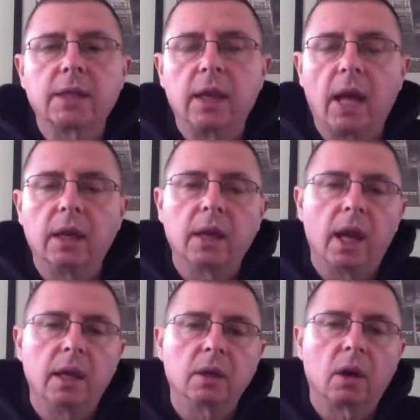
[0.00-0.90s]

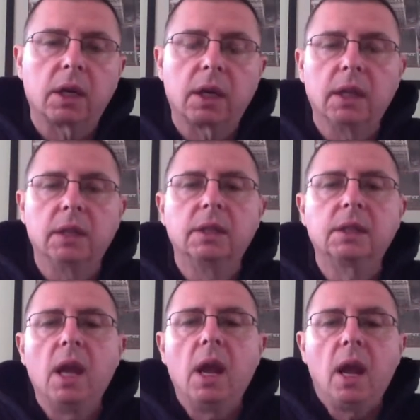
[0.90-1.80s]
And our kids,